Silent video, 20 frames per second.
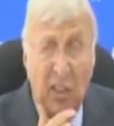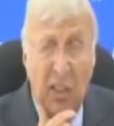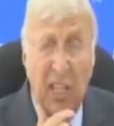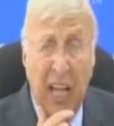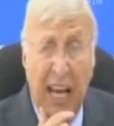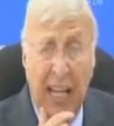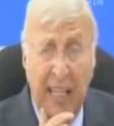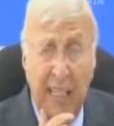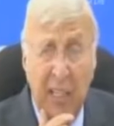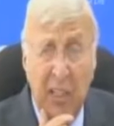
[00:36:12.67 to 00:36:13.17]
And the
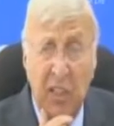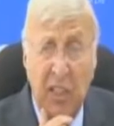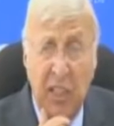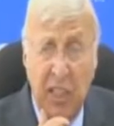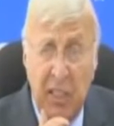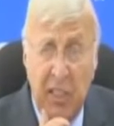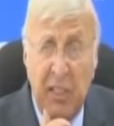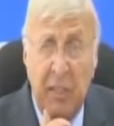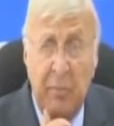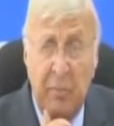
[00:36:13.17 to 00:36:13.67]

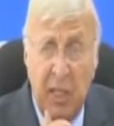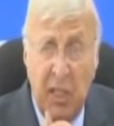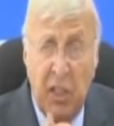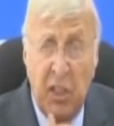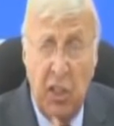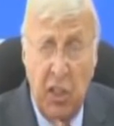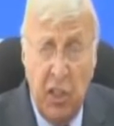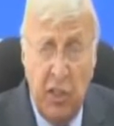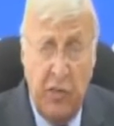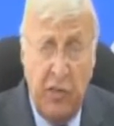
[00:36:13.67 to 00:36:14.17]
sadness is the
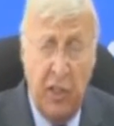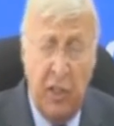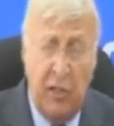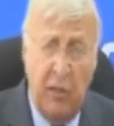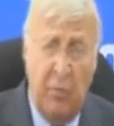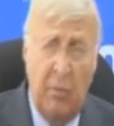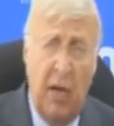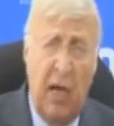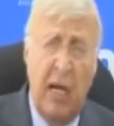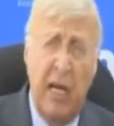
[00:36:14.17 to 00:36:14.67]
message of
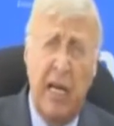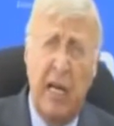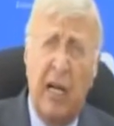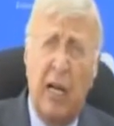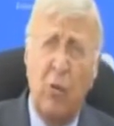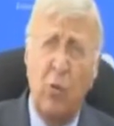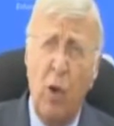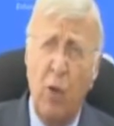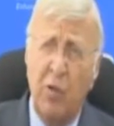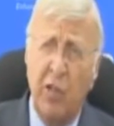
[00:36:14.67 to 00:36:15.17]

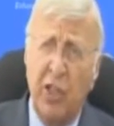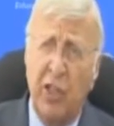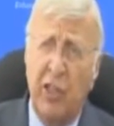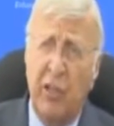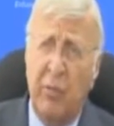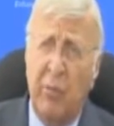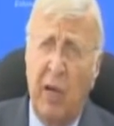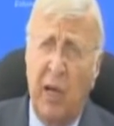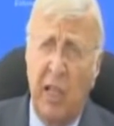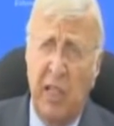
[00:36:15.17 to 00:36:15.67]
Jeremiah. And what was
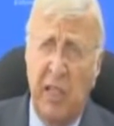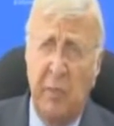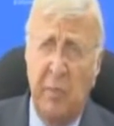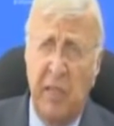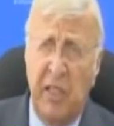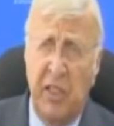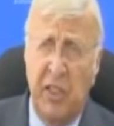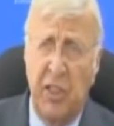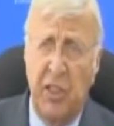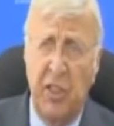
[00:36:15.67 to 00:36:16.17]

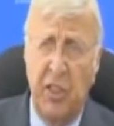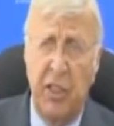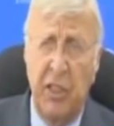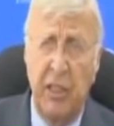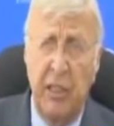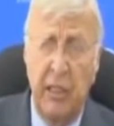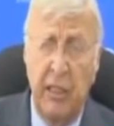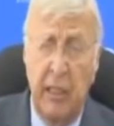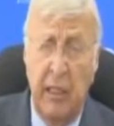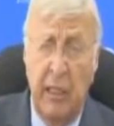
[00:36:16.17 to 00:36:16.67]
Jeremiah's
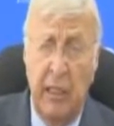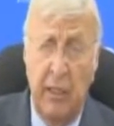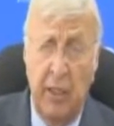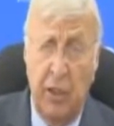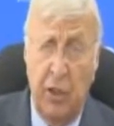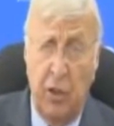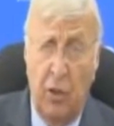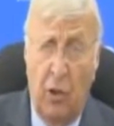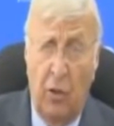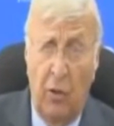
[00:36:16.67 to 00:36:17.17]
message
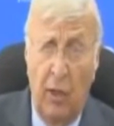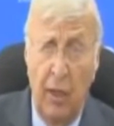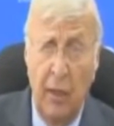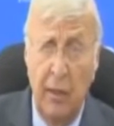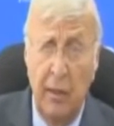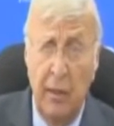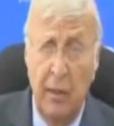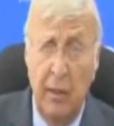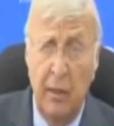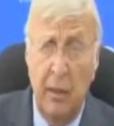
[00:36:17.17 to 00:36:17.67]
in the
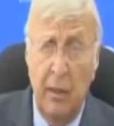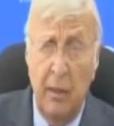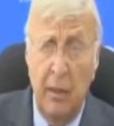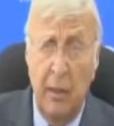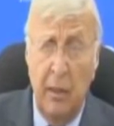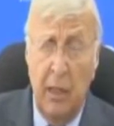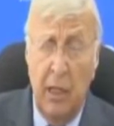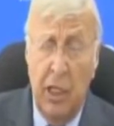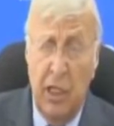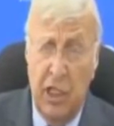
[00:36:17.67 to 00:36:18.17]
Torah?
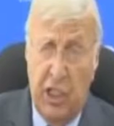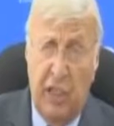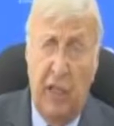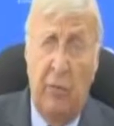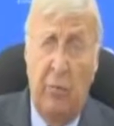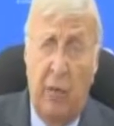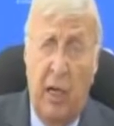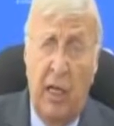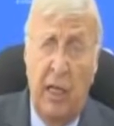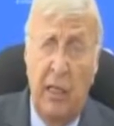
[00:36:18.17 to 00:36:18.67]

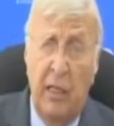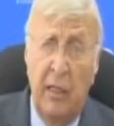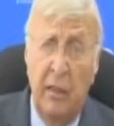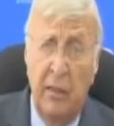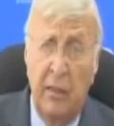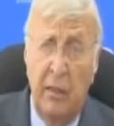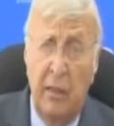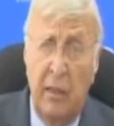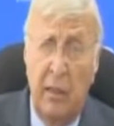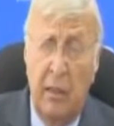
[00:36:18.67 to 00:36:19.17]
Jeremiah
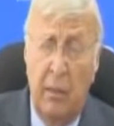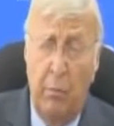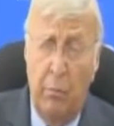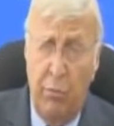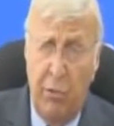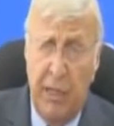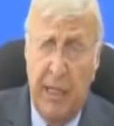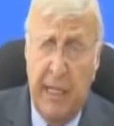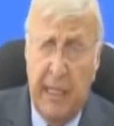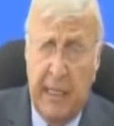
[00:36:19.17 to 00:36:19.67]

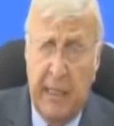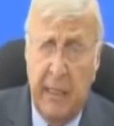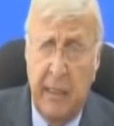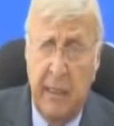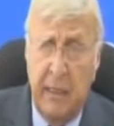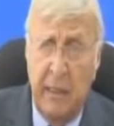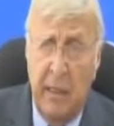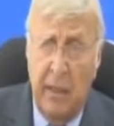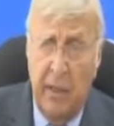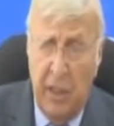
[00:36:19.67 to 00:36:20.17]

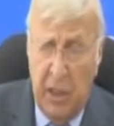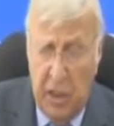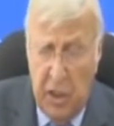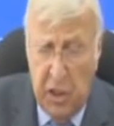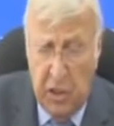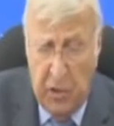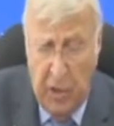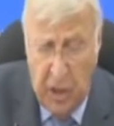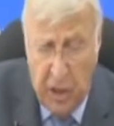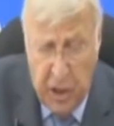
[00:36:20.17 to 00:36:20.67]
predicted the
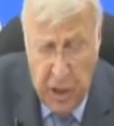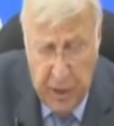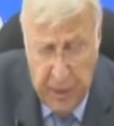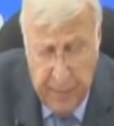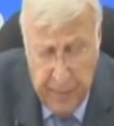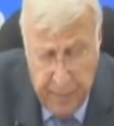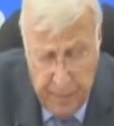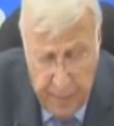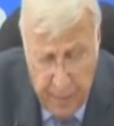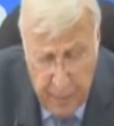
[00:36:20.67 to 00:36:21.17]

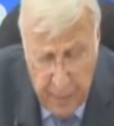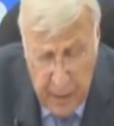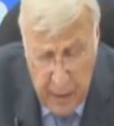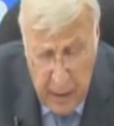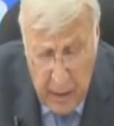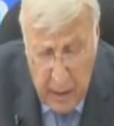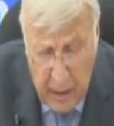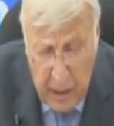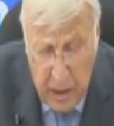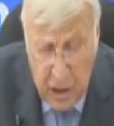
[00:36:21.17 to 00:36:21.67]
destruction.
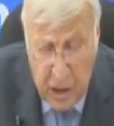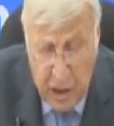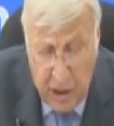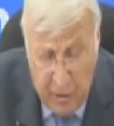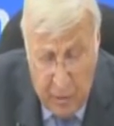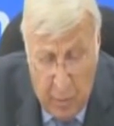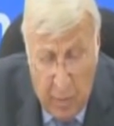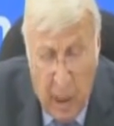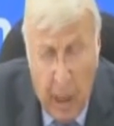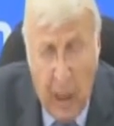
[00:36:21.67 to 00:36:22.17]

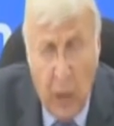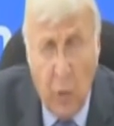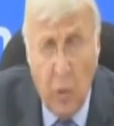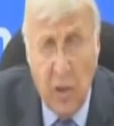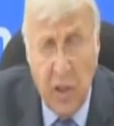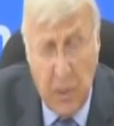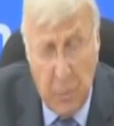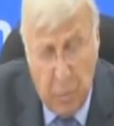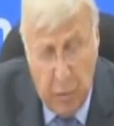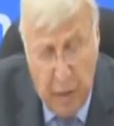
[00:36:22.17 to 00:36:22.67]
Jeremiah
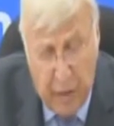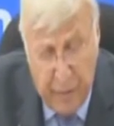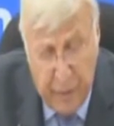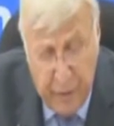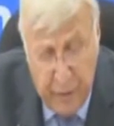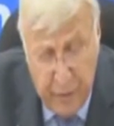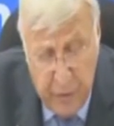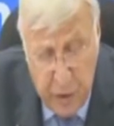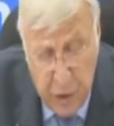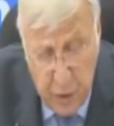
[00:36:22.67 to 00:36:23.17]
was the
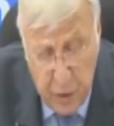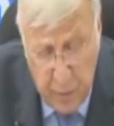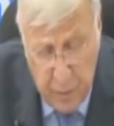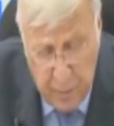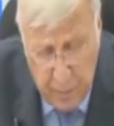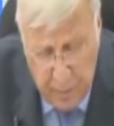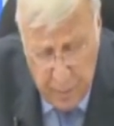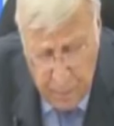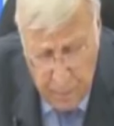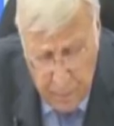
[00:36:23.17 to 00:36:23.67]
prophet of
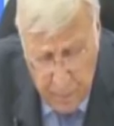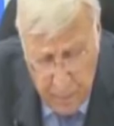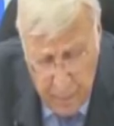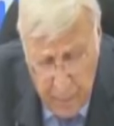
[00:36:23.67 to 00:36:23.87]
doom.